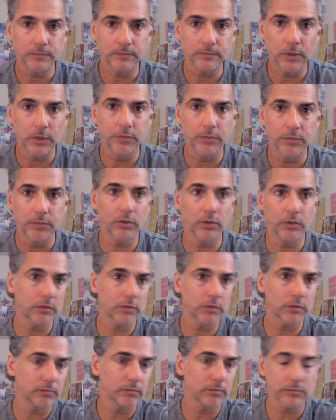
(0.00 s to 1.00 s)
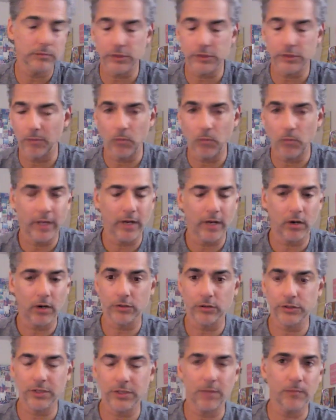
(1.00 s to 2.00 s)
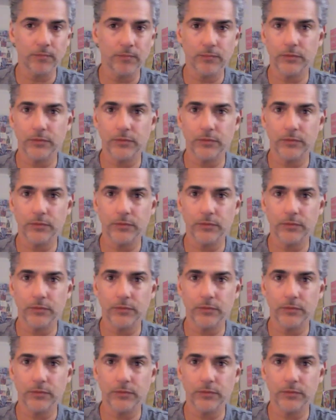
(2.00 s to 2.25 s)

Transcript: computer somewhere, or some